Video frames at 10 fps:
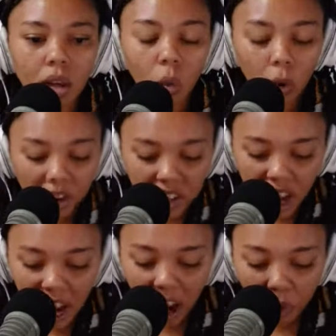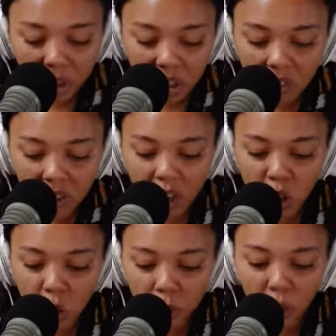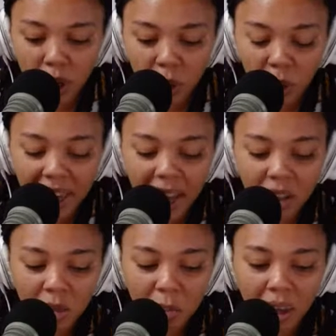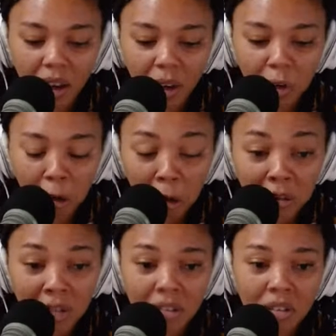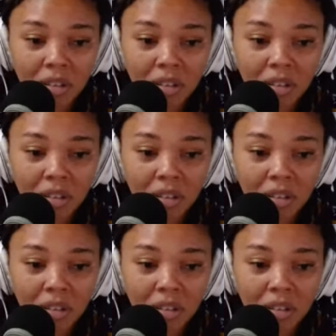We're at high risk of getting to a point where we cannot pay our loans.